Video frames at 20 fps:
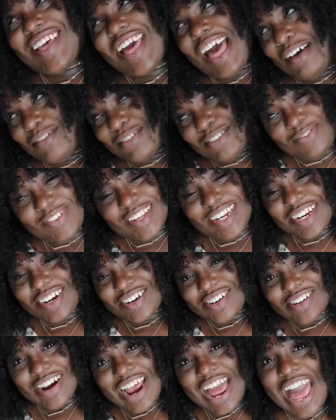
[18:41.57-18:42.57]
I was gonna
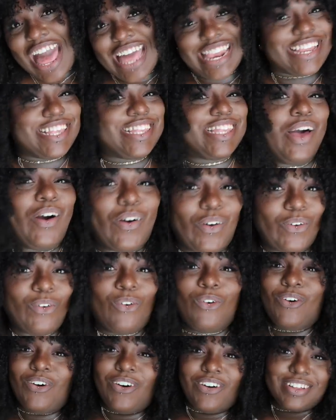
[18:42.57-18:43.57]
cry this
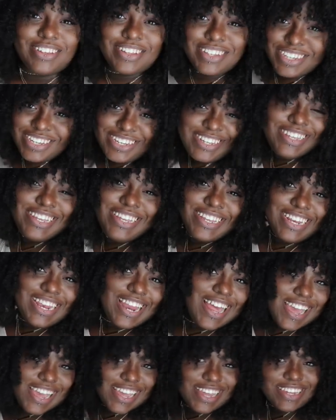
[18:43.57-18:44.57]
whole haul.
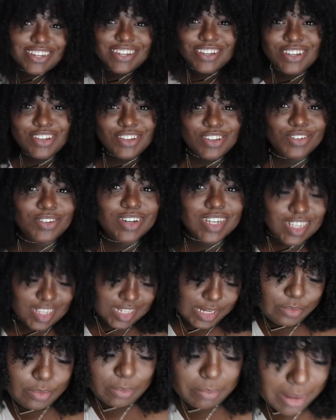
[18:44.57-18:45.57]
Like, you can
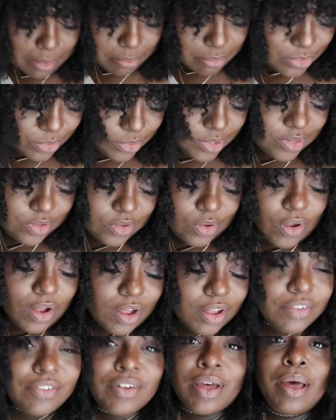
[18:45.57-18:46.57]
tell when my mood is
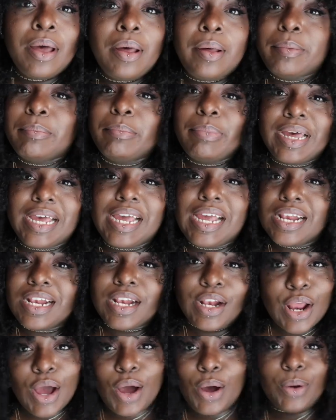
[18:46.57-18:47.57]
off, but
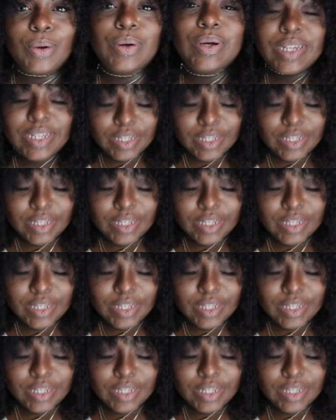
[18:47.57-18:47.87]
no,